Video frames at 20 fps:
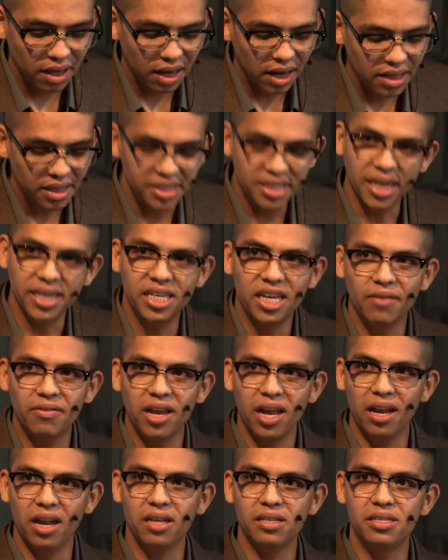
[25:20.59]
in this idea of
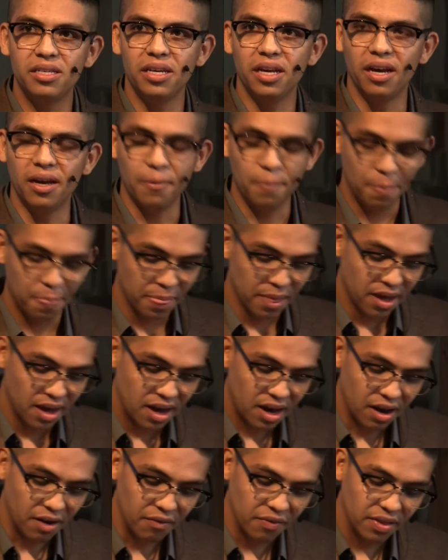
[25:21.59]
querencia,
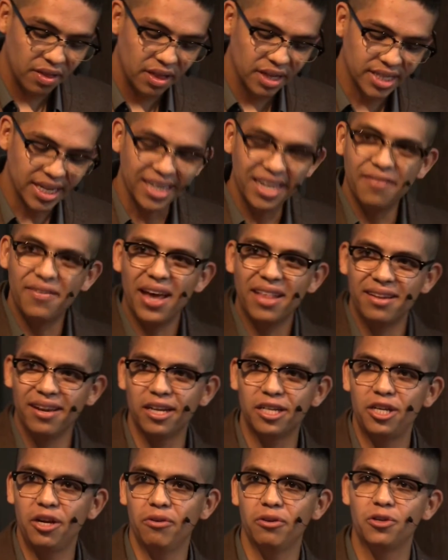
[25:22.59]
of this idea of
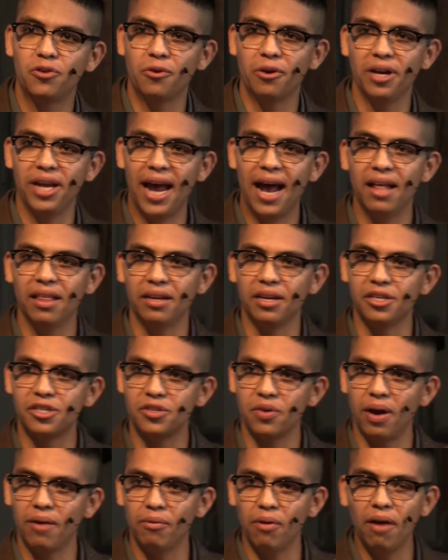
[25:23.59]
ethnic territoriality.
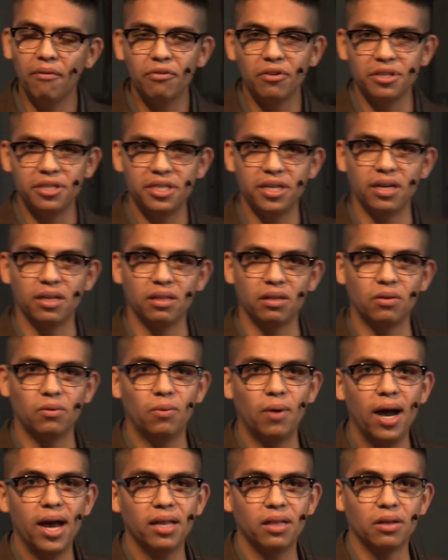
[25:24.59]
So I referenced it a little
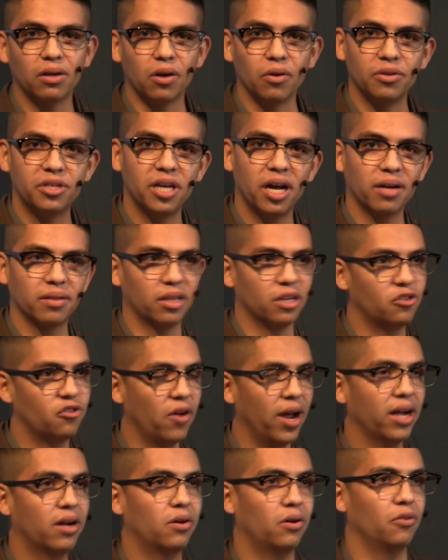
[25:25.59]
while ago, talking the
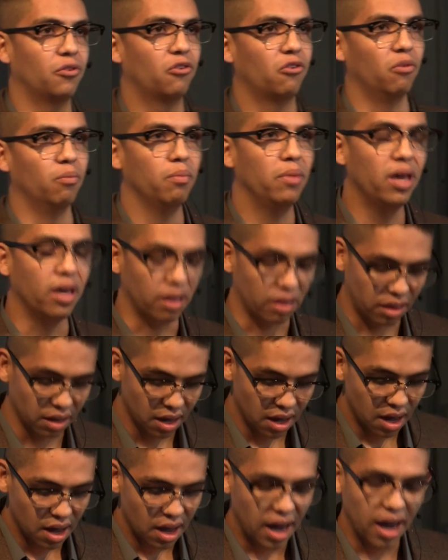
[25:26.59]
tricultural myth.
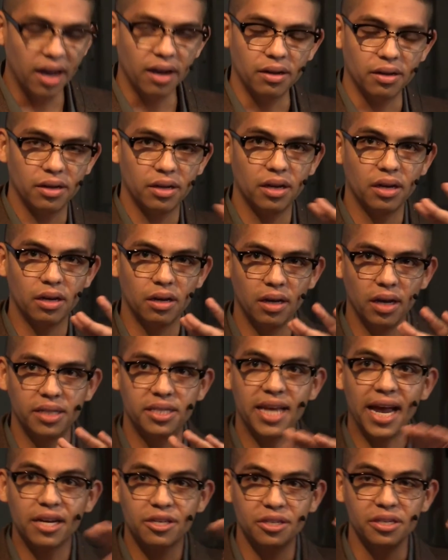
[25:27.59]
And
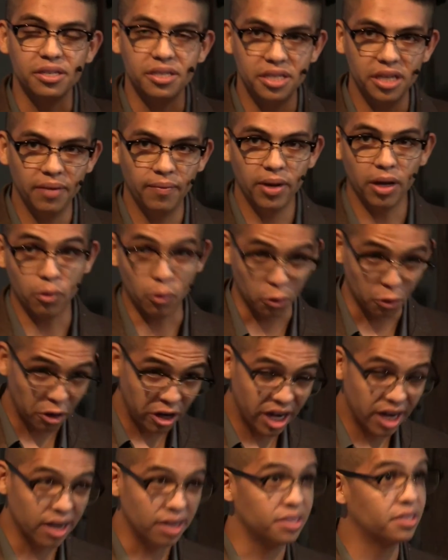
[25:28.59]
it's actually Silvia
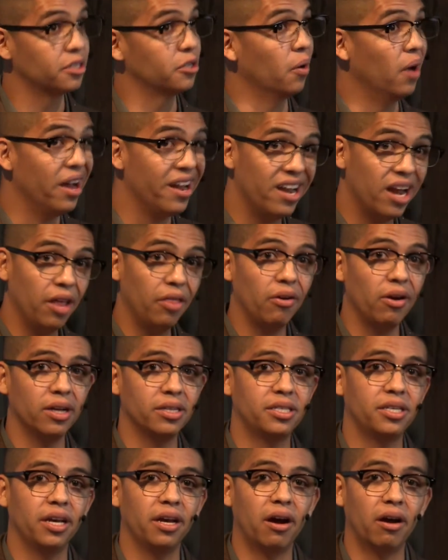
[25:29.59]
Rodriguez, so another
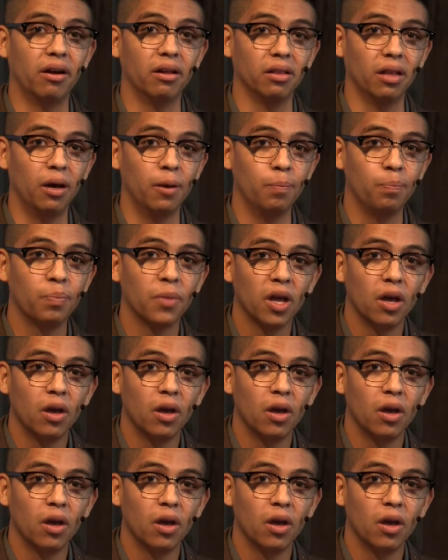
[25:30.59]
SAR alum,